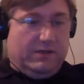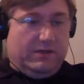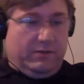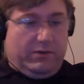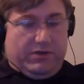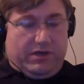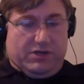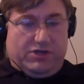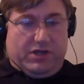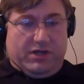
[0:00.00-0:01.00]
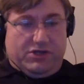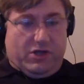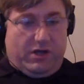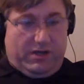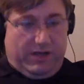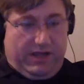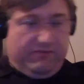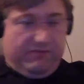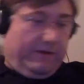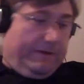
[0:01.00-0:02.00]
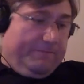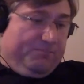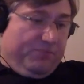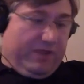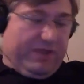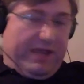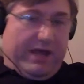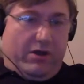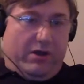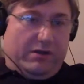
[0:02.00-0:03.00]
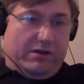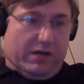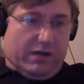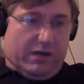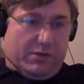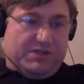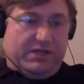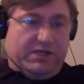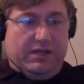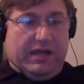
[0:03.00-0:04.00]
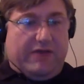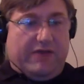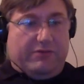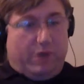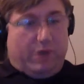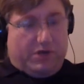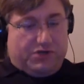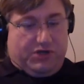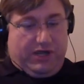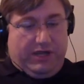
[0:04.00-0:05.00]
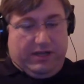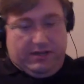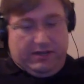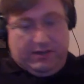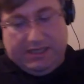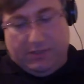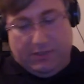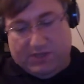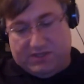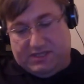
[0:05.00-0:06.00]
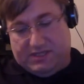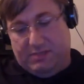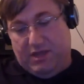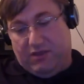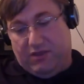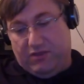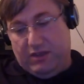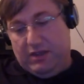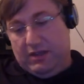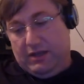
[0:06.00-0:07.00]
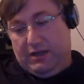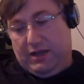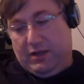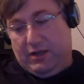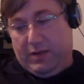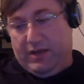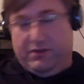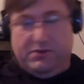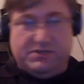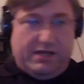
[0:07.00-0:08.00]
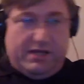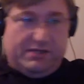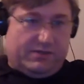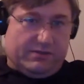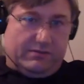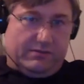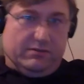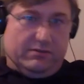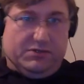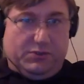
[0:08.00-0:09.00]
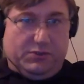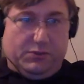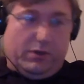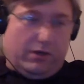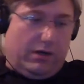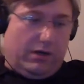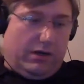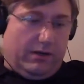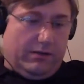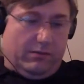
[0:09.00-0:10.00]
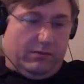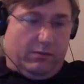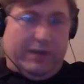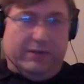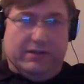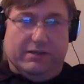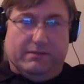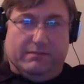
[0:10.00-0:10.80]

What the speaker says: with Johnny, Sean, and Dave. And they had on Christine Catherine Rush and Dean Wesley Smith. Now, granted, those two are wildly